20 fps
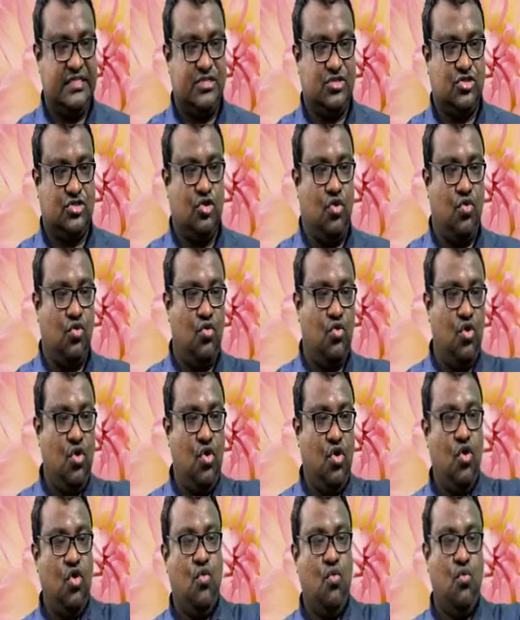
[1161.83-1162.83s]
So
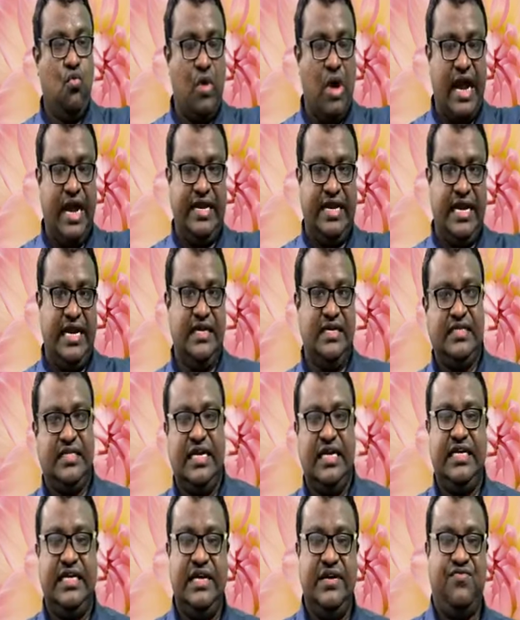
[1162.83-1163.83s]
what are
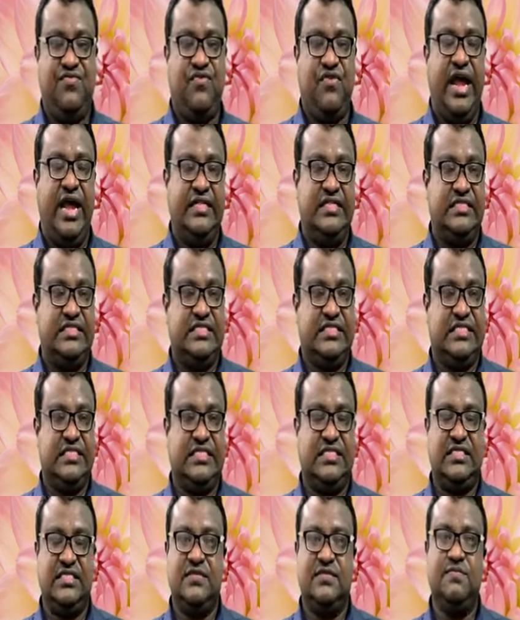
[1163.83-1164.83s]
the
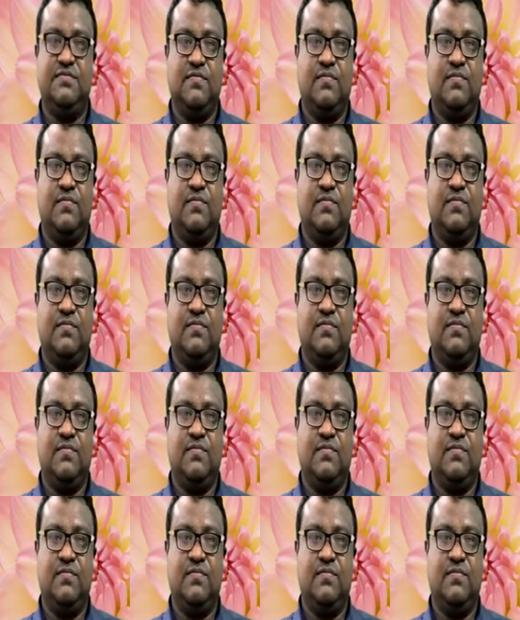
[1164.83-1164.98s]
difference?